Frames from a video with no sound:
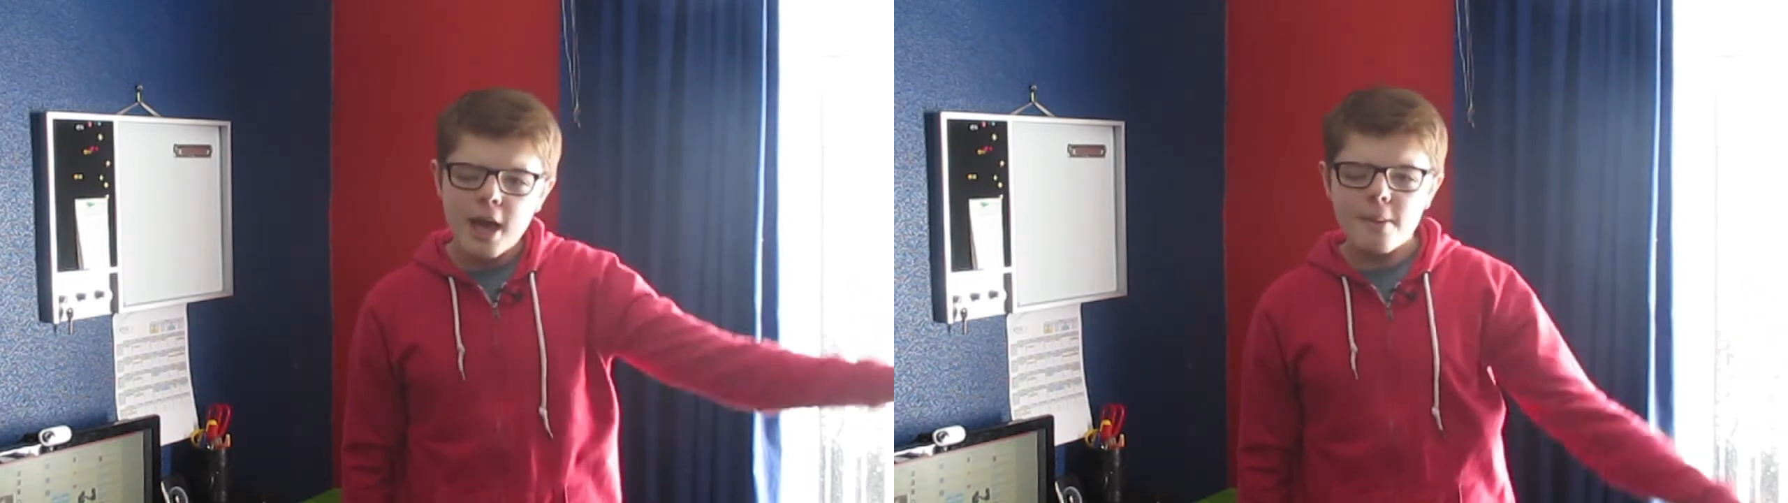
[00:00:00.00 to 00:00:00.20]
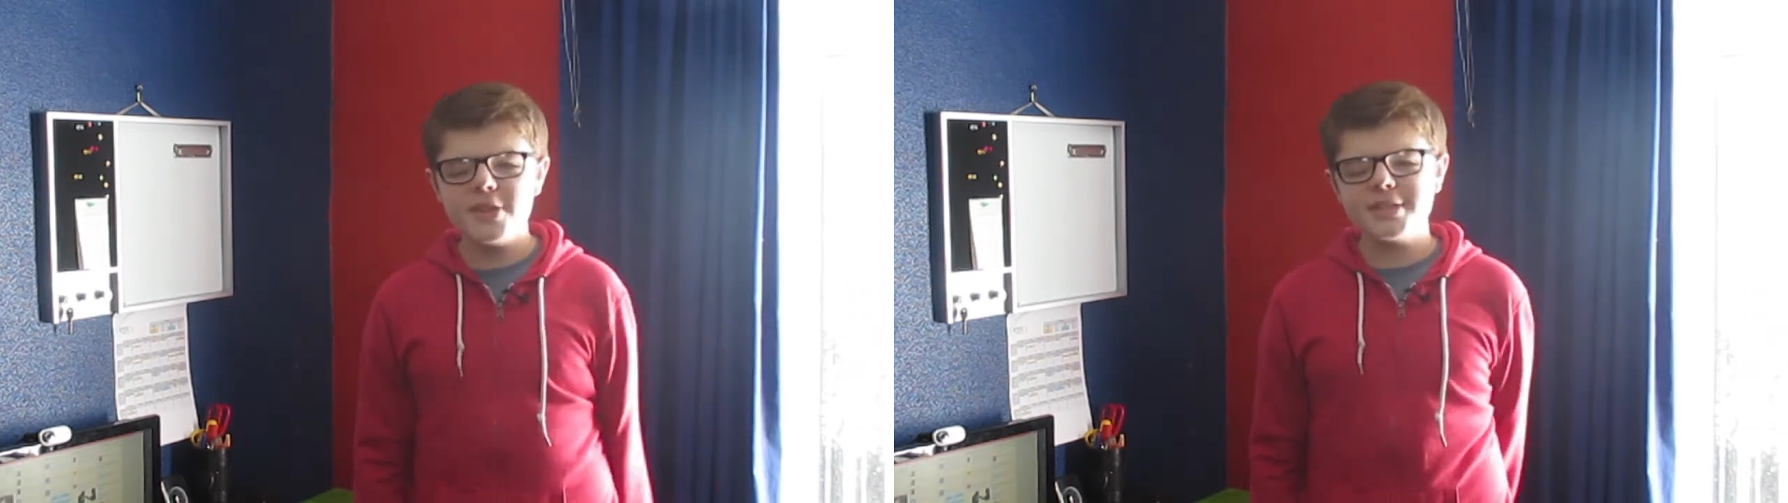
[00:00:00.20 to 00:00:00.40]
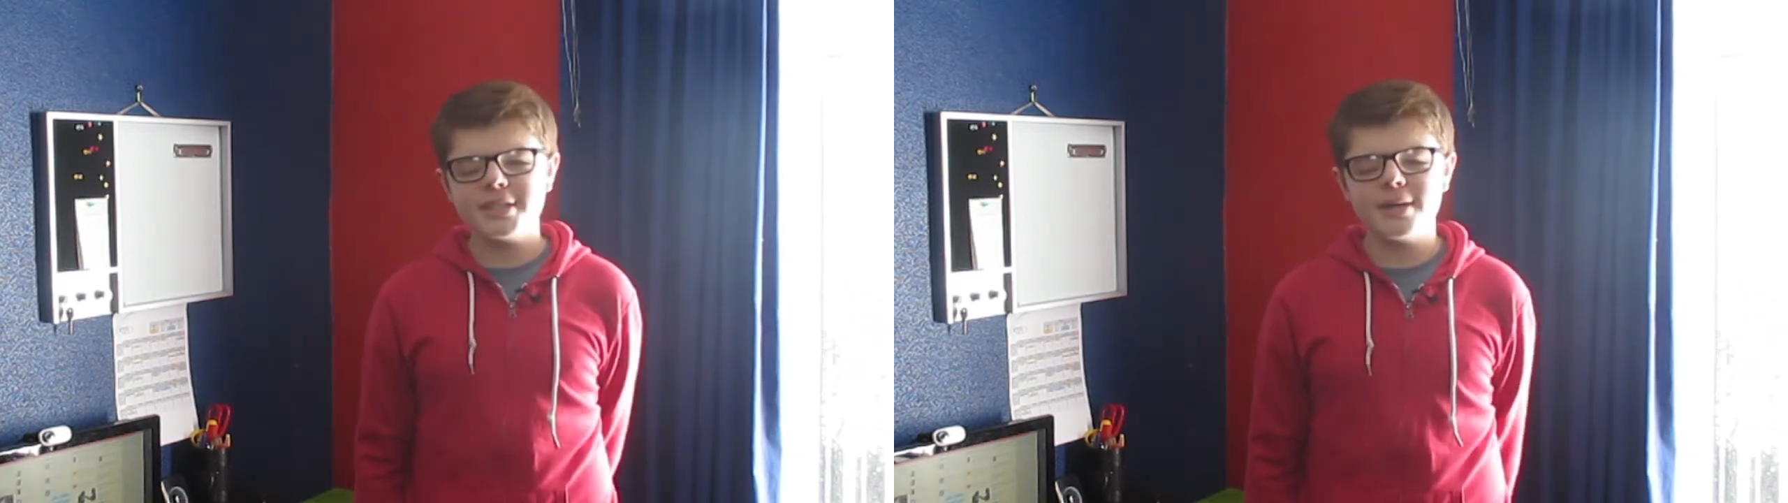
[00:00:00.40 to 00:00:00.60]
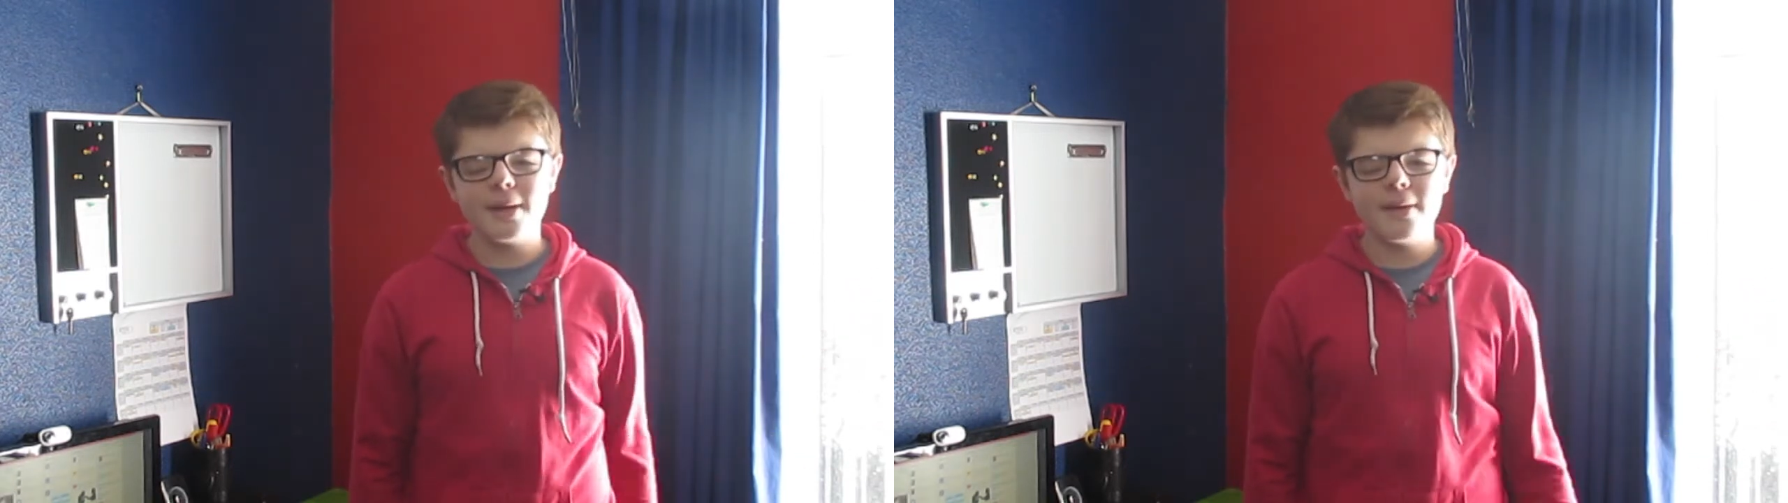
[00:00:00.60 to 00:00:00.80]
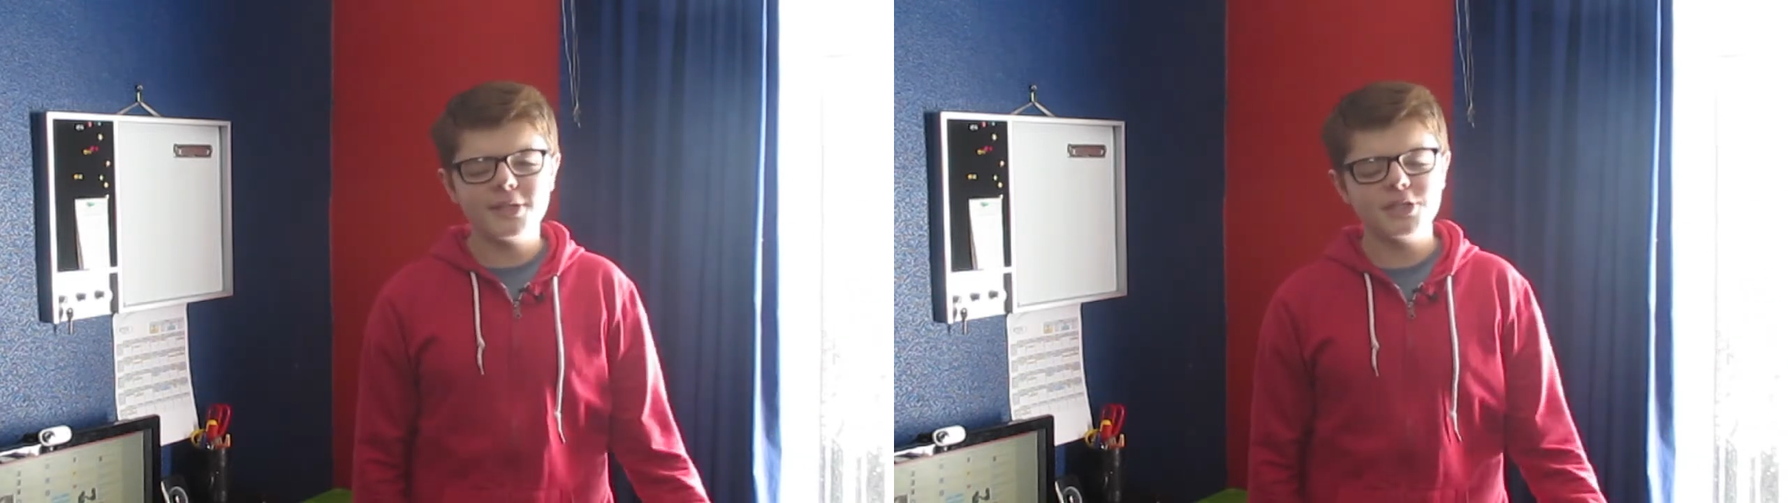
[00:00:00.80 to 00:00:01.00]
but this time
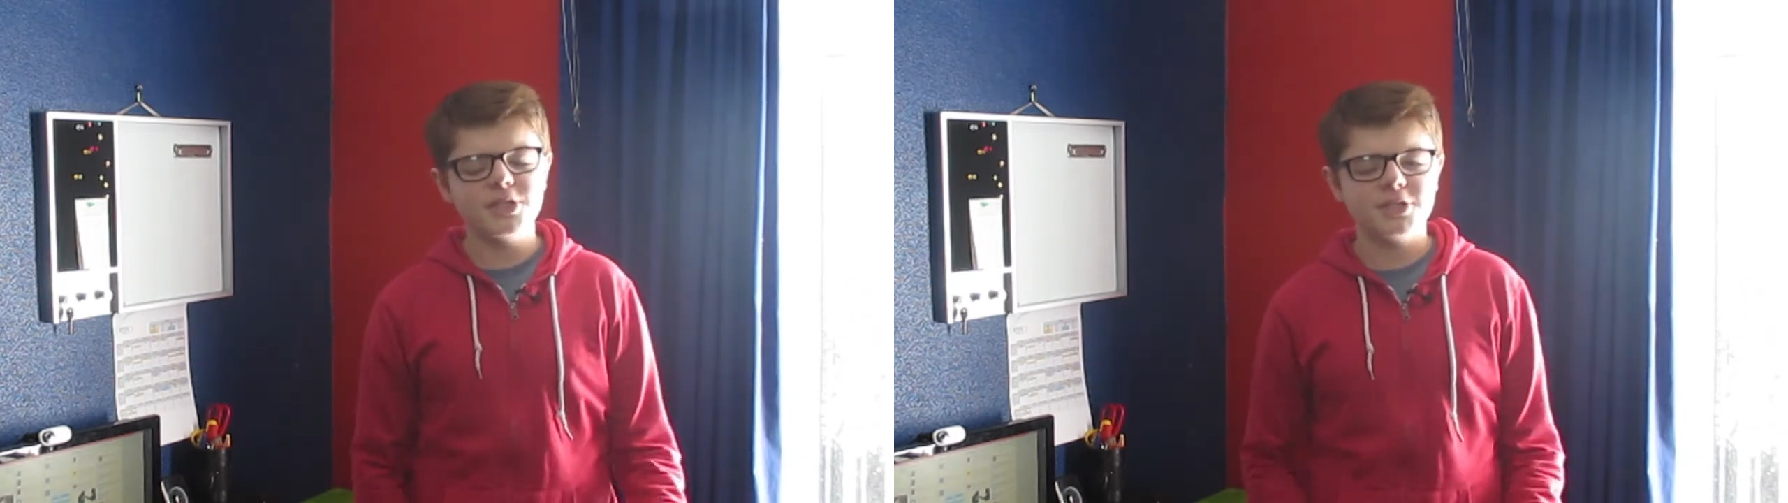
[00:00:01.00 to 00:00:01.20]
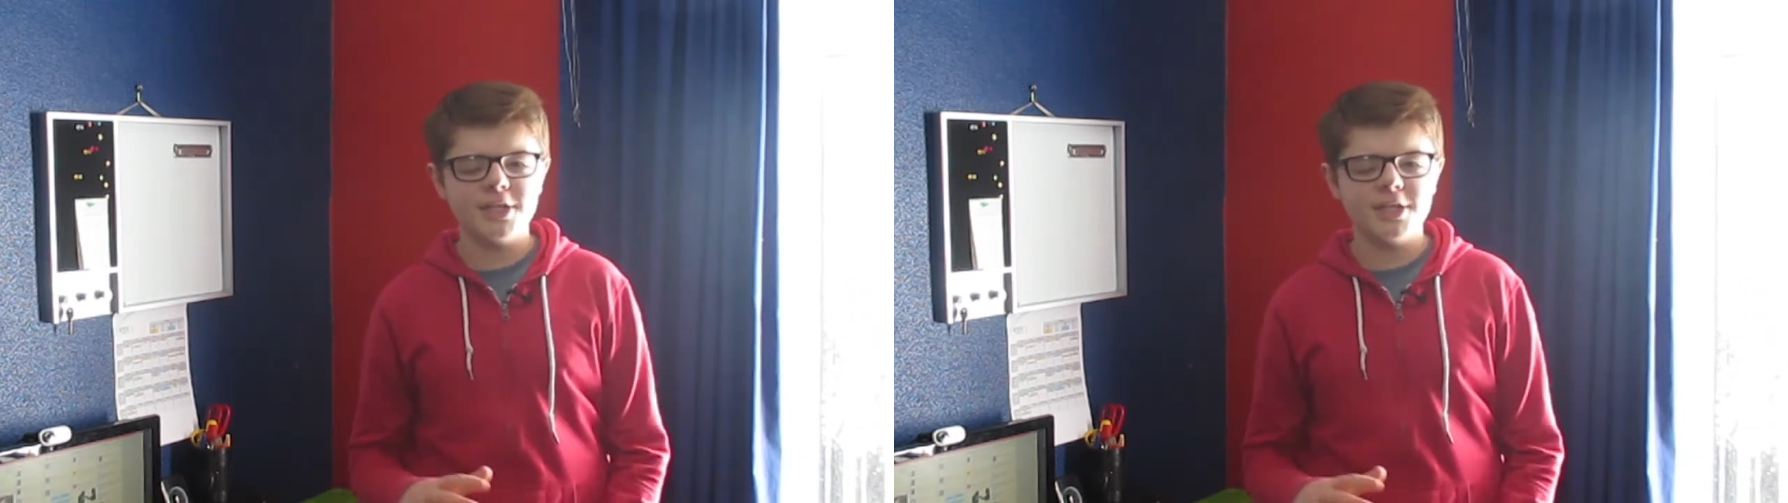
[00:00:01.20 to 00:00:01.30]
I'm actually going to